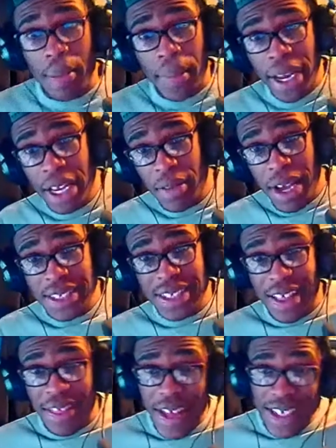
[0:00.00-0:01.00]
But anyways,
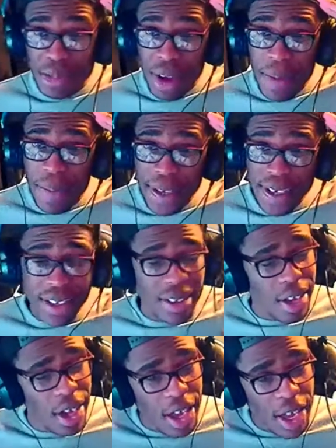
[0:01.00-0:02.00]
that's my opinion.
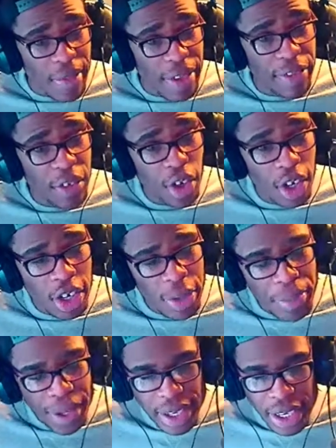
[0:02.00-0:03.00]
If you got an
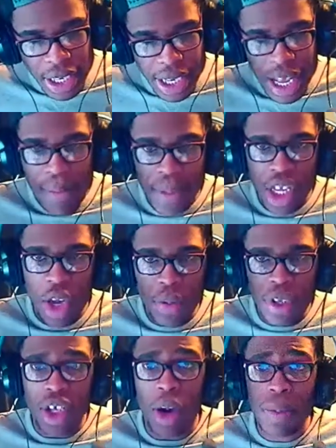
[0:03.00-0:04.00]
opinion, let me know
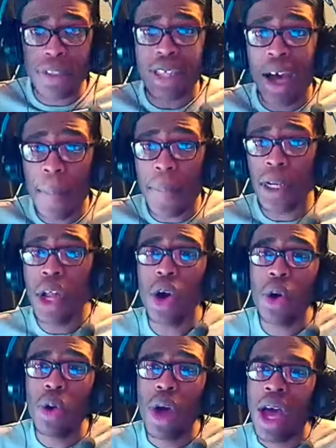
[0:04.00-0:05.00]
in the comments down below.